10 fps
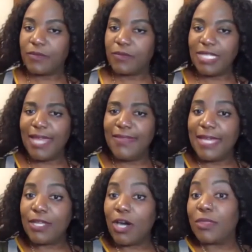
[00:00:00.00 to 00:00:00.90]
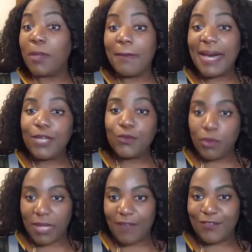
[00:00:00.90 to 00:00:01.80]
And then on the micro
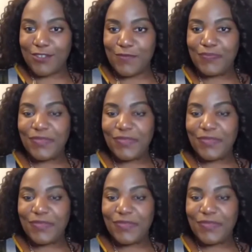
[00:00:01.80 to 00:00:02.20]
level,